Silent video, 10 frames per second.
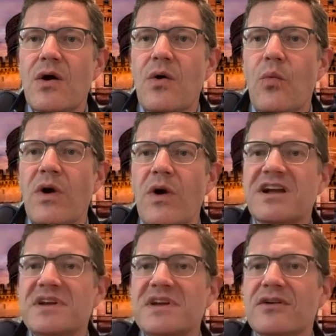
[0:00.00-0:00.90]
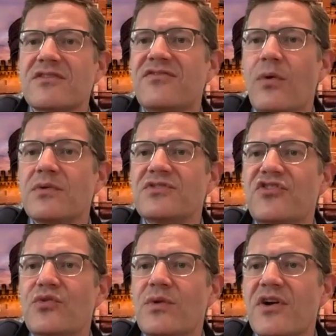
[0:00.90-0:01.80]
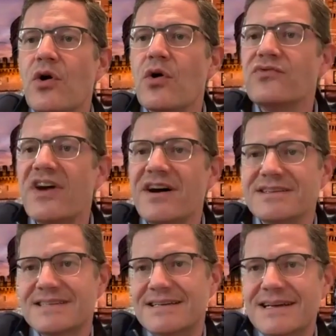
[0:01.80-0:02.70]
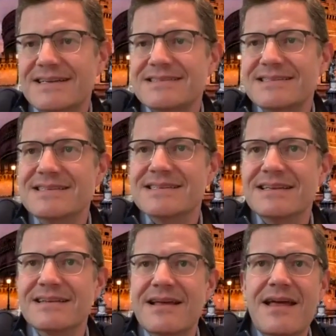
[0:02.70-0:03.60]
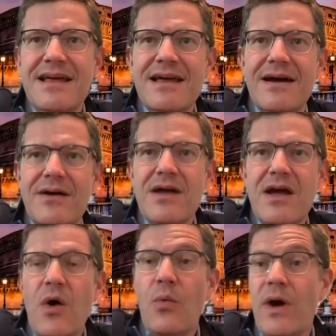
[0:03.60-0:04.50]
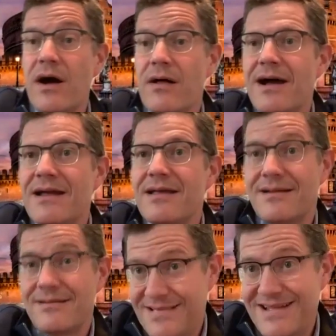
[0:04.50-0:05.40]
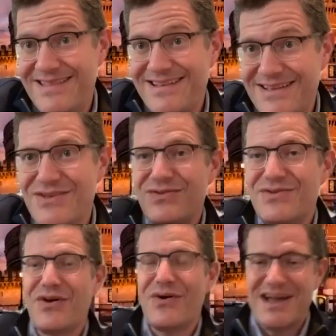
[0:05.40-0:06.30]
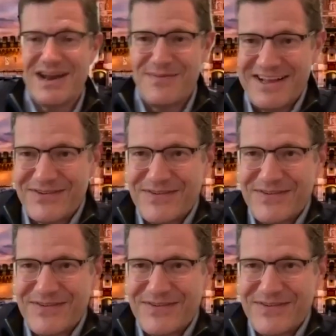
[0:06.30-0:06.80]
What can we look forward to with our own Tosca next season? Well, go ahead, Emmanuel.